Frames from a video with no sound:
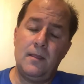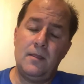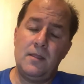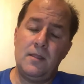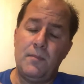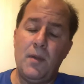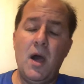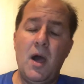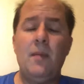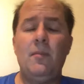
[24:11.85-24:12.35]

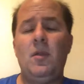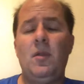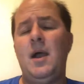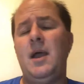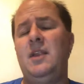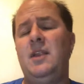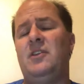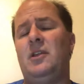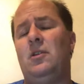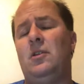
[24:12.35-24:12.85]
The bottom
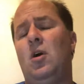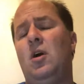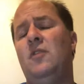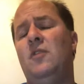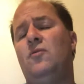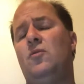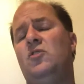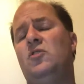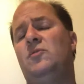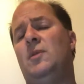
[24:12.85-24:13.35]
line is that law
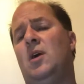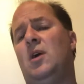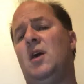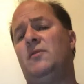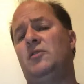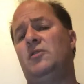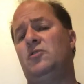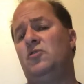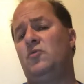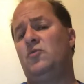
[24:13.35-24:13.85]
enforcement
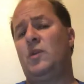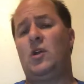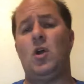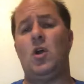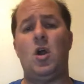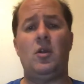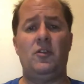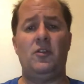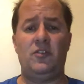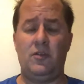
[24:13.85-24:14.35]
officers,
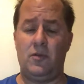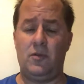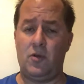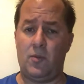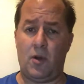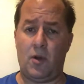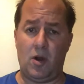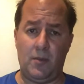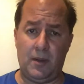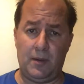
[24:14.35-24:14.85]
regardless of the
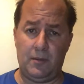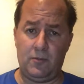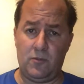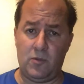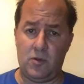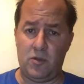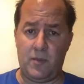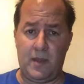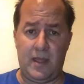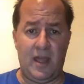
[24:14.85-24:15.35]
department,
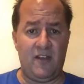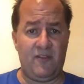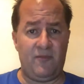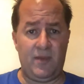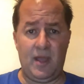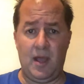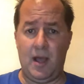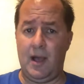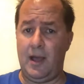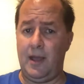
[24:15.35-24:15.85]
whether they be
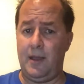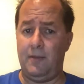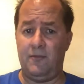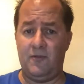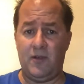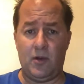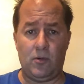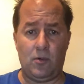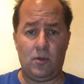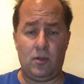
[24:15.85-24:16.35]
FBI,
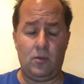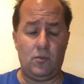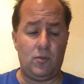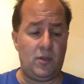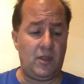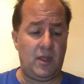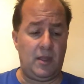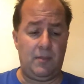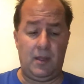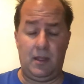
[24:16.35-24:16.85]
federal,
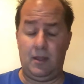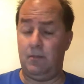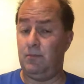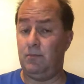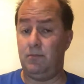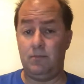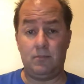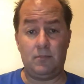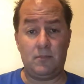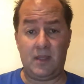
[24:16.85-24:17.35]
whether they be
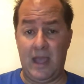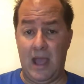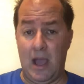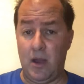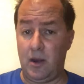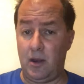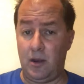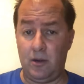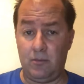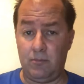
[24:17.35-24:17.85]

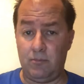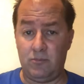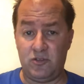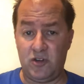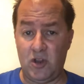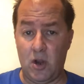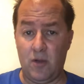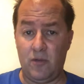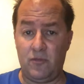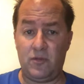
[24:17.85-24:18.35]
county
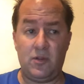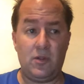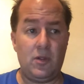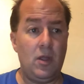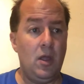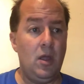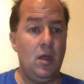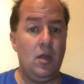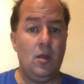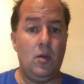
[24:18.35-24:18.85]
sheriffs,
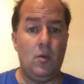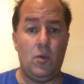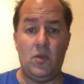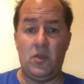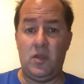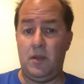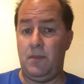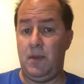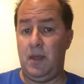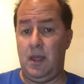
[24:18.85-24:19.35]

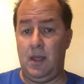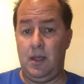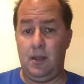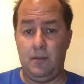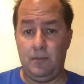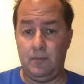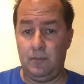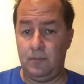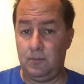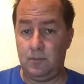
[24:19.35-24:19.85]
whether they be
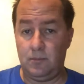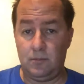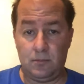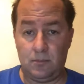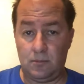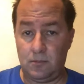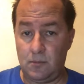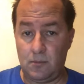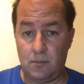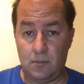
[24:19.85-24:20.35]

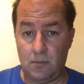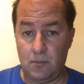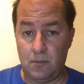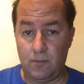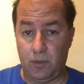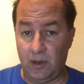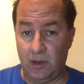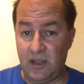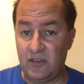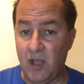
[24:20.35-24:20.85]

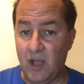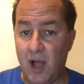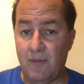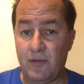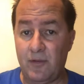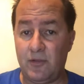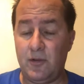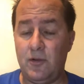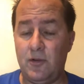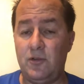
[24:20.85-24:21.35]
police
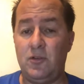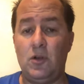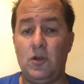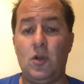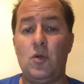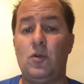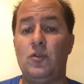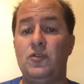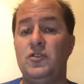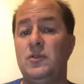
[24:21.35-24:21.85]
officers in a
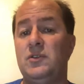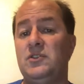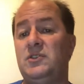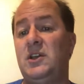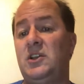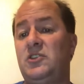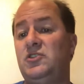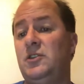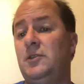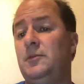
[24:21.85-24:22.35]
local
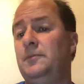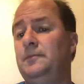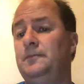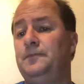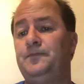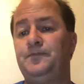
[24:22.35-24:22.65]
jurisdiction,